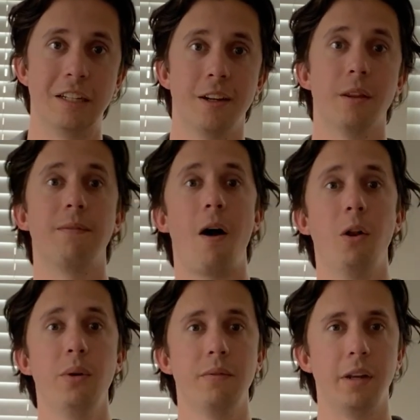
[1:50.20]
The
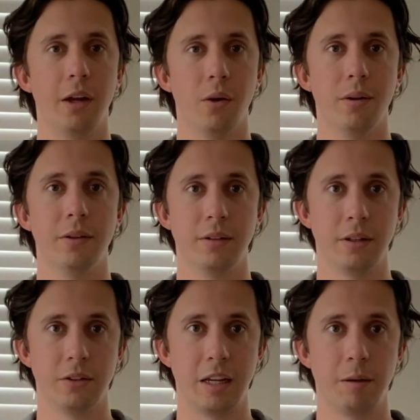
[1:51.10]
following video is an
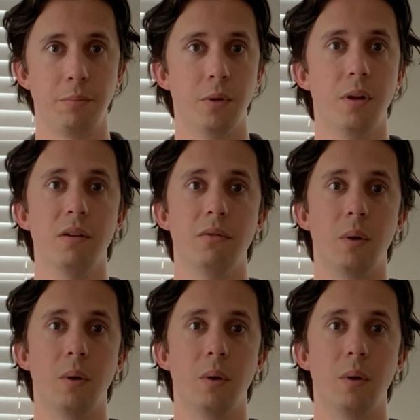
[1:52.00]
example of